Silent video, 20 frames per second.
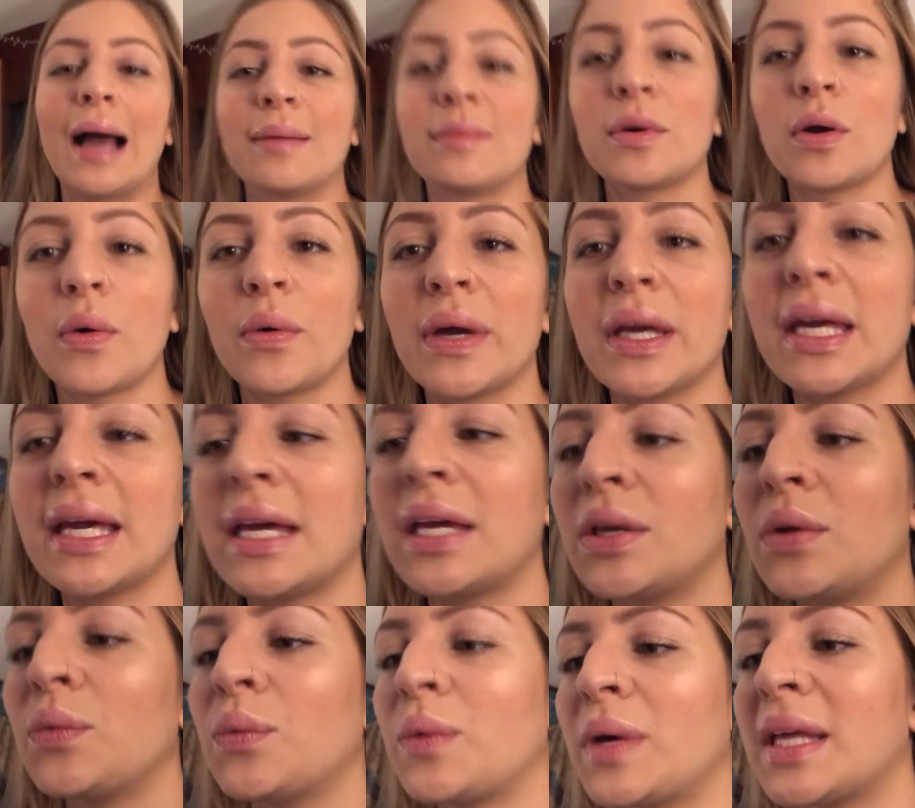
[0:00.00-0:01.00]
I'm going
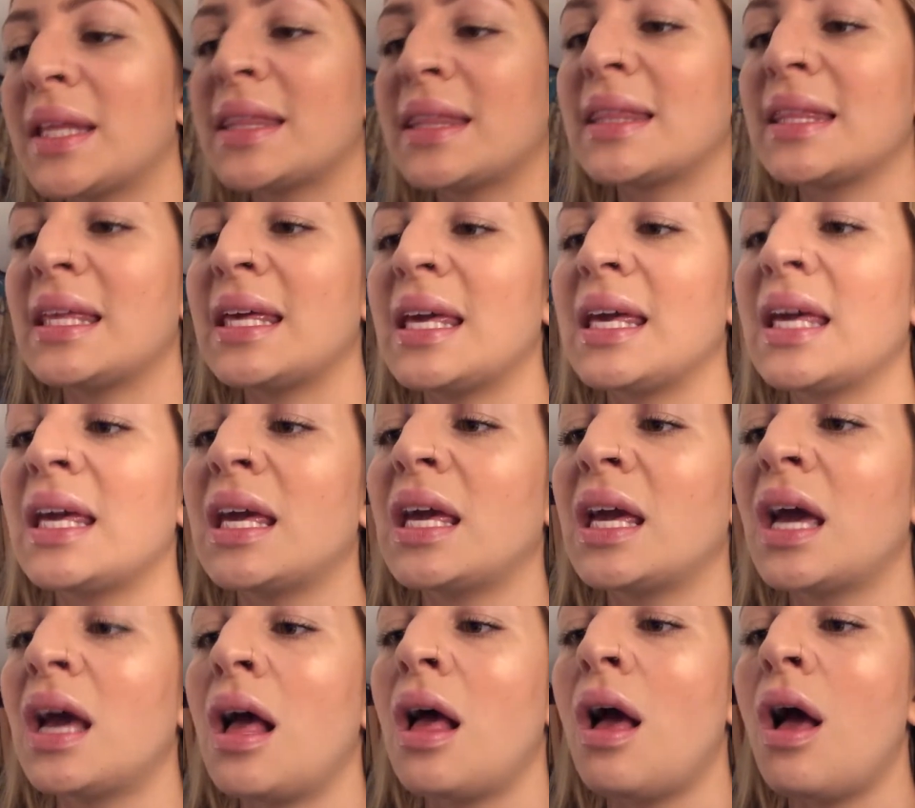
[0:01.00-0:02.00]
in with
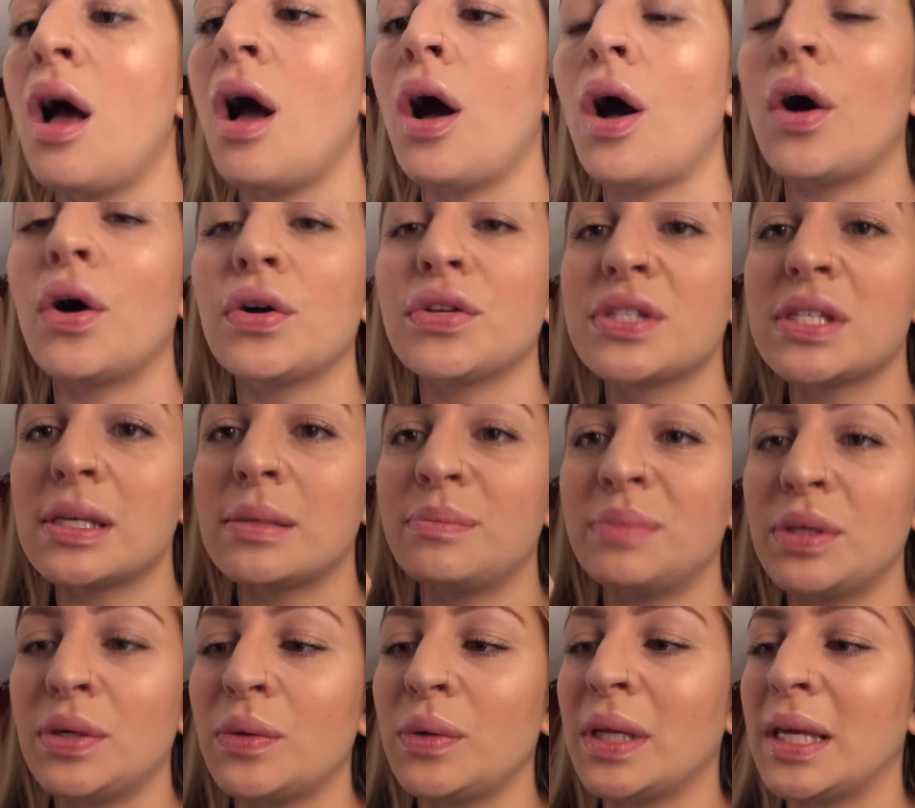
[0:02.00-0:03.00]
the Ulta
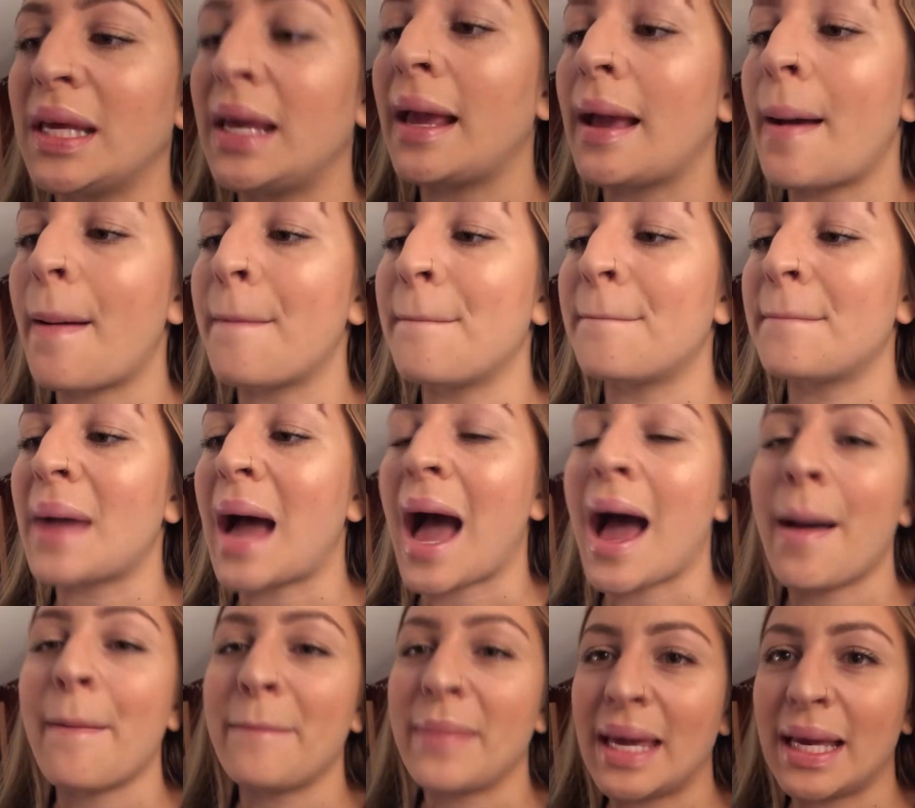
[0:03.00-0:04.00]
Beauty
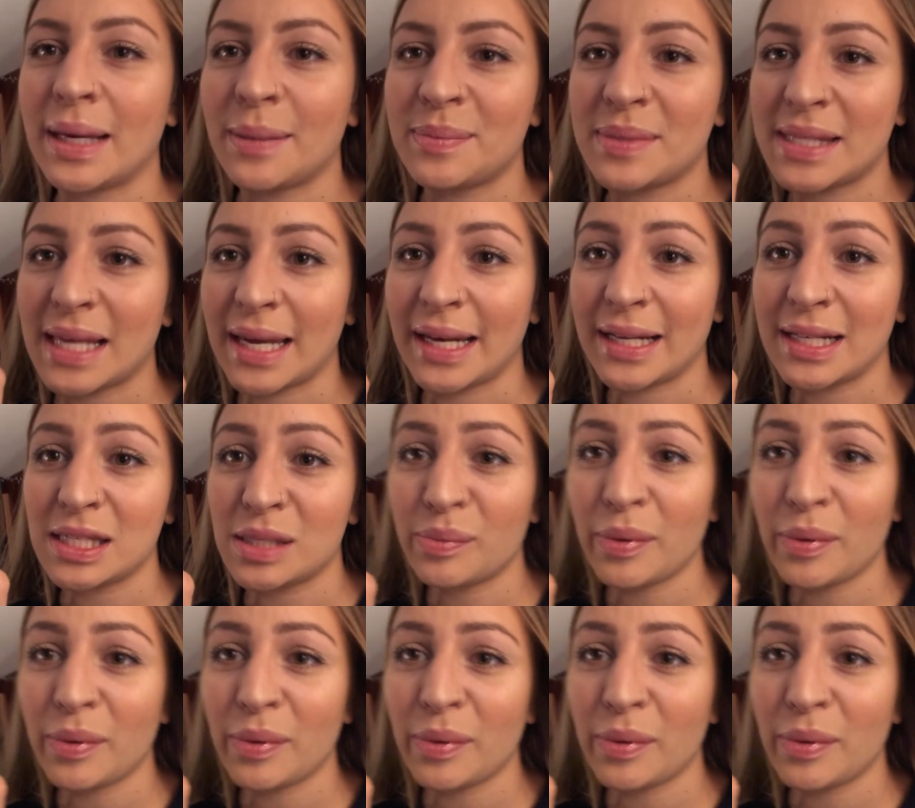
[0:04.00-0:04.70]
Matte Makeup Setting